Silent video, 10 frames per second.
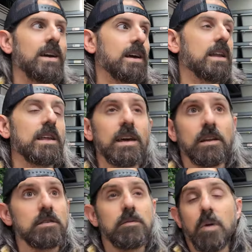And he
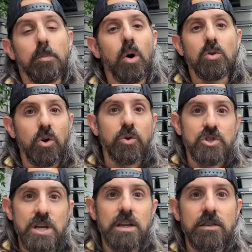had a boatload of
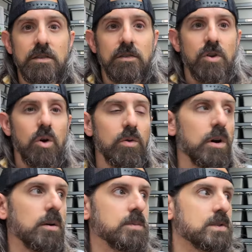genes of
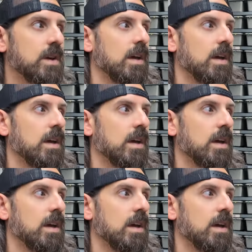codoms,